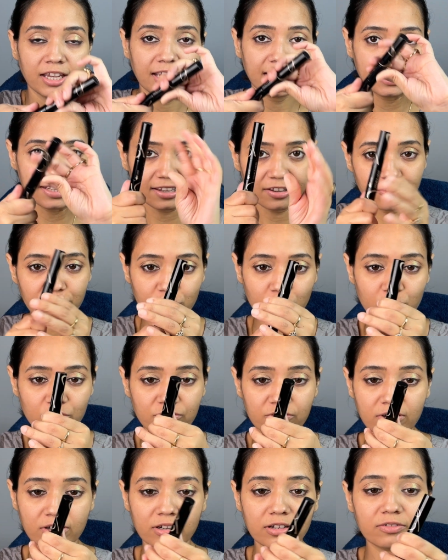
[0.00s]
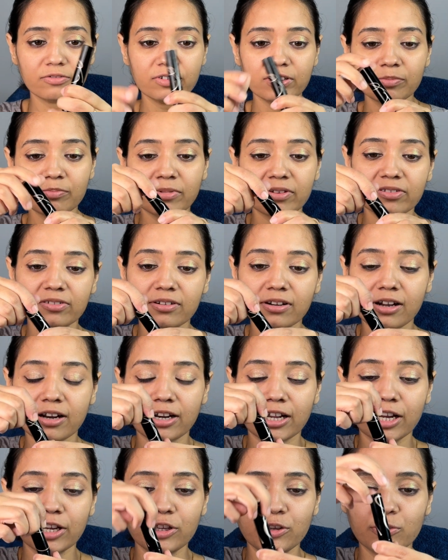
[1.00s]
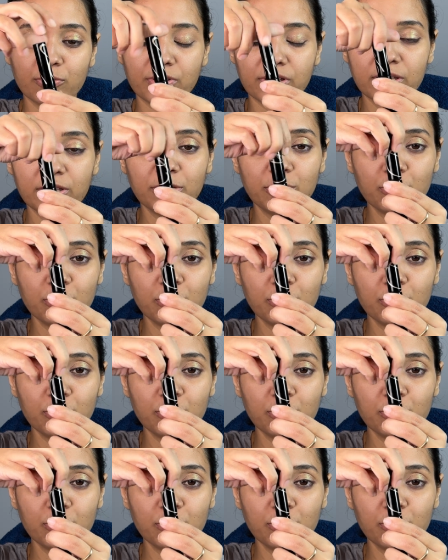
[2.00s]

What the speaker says: In case you struggle with mascara, you can